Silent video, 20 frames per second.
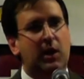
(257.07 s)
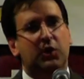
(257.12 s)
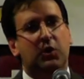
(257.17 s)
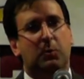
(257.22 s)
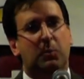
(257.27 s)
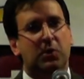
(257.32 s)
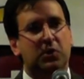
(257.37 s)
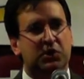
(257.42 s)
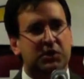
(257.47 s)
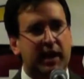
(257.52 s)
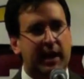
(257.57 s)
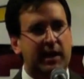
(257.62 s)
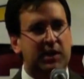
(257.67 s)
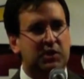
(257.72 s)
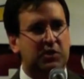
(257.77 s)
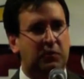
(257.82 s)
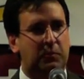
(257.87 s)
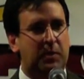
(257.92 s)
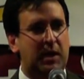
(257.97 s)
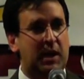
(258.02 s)
the
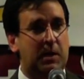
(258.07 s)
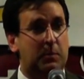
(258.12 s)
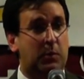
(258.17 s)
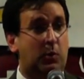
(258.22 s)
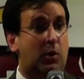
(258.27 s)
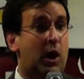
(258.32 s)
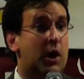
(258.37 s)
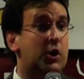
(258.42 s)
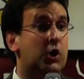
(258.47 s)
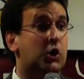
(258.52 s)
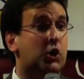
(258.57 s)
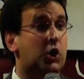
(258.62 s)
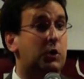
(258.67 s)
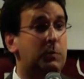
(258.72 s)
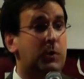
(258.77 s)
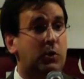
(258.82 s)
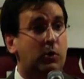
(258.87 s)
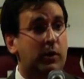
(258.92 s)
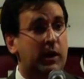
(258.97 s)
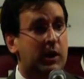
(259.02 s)
percentage of people under
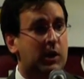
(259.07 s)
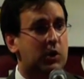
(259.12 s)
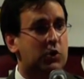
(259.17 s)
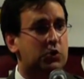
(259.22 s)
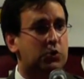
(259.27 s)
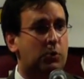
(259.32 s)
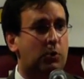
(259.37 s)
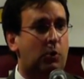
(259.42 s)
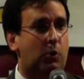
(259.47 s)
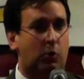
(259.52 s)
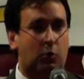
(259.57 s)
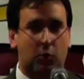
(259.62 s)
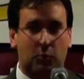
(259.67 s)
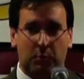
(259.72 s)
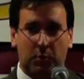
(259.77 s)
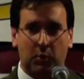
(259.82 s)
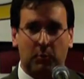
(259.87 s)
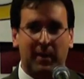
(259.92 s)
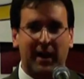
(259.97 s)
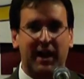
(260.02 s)
community control or
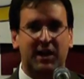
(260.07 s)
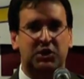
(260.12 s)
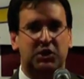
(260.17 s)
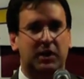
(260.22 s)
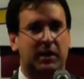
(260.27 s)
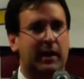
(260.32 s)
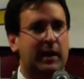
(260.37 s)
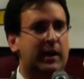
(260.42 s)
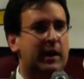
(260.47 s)
probation,